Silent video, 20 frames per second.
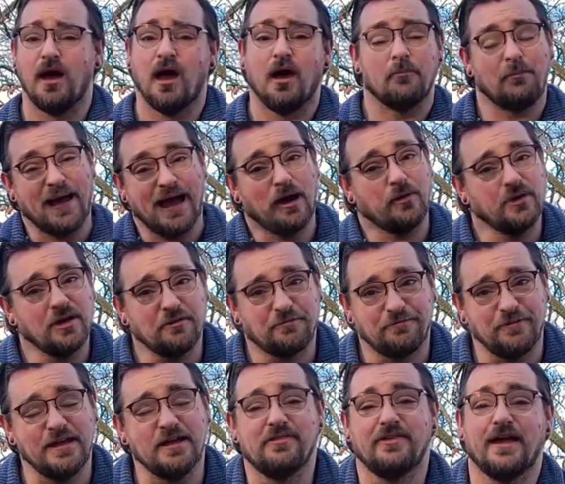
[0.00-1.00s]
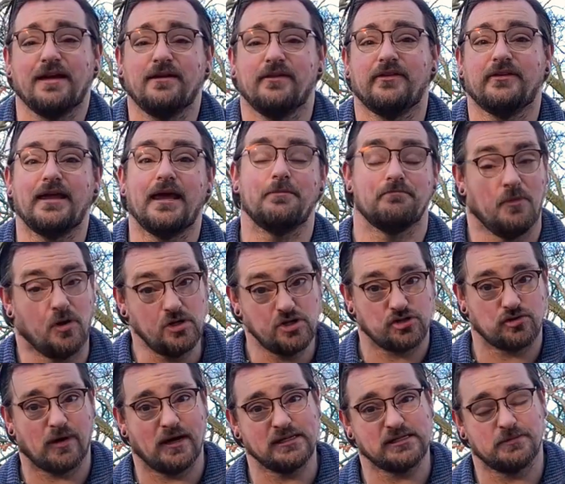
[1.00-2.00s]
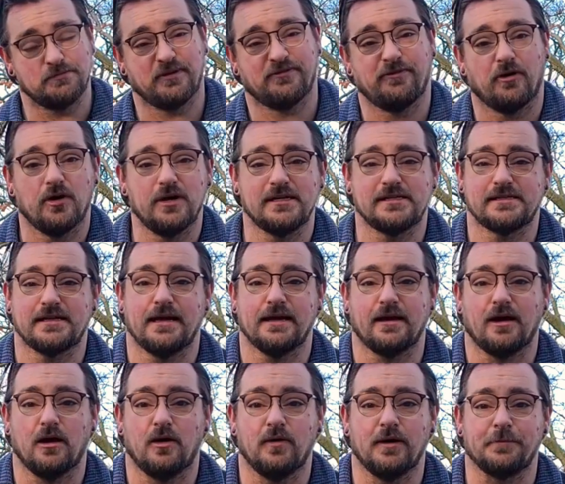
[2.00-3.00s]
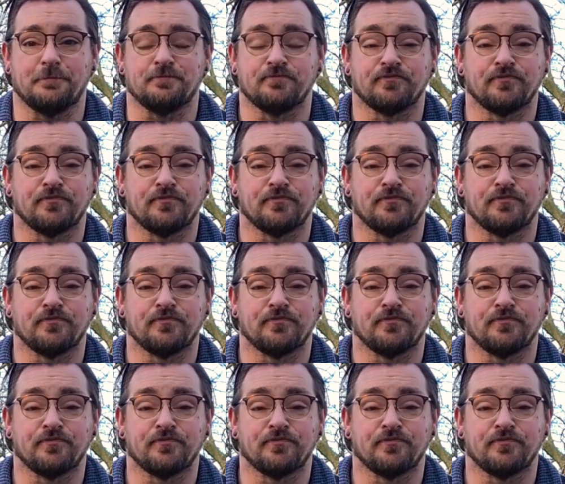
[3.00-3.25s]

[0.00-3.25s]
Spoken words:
Powder your feet at the end of the day, moisturise them before you start going.